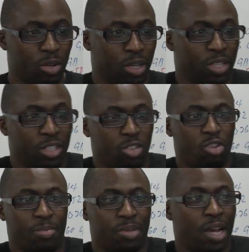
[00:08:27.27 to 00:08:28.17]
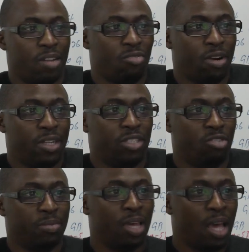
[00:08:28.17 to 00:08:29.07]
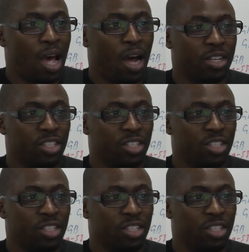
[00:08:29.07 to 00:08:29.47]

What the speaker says: because look, it's a script. I can write a script.